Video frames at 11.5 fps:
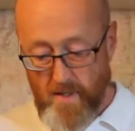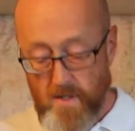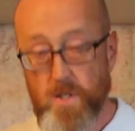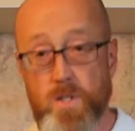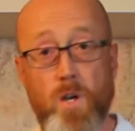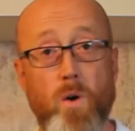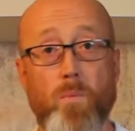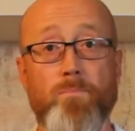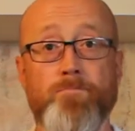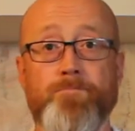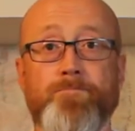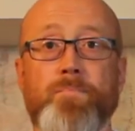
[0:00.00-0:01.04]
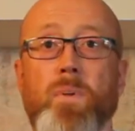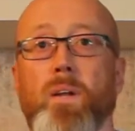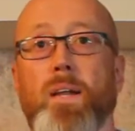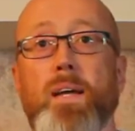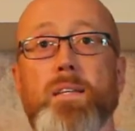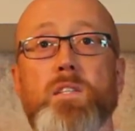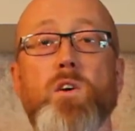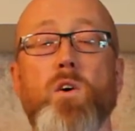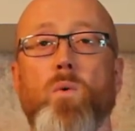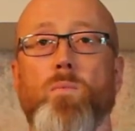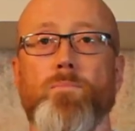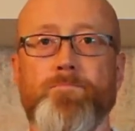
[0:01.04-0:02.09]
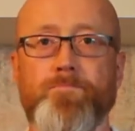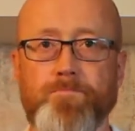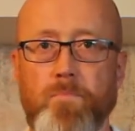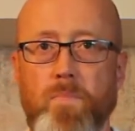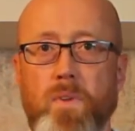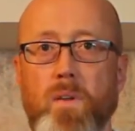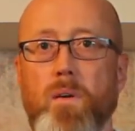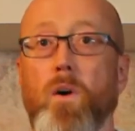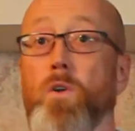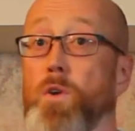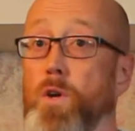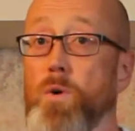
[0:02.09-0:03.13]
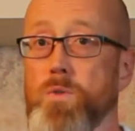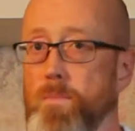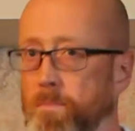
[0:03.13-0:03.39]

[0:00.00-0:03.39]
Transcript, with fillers: So, let's go on the nose.